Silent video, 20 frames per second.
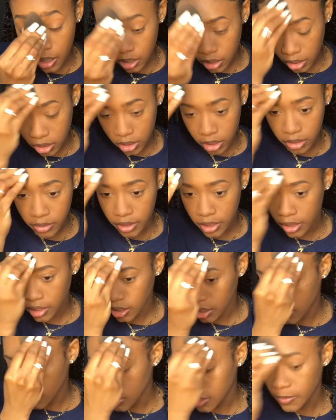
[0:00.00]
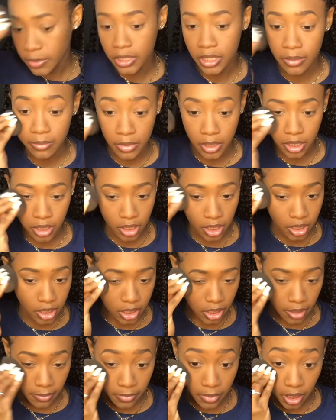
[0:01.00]
Alright, this looks pretty blended
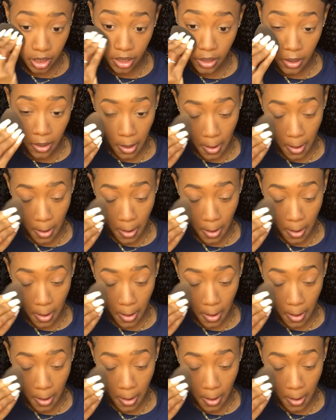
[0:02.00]
to me.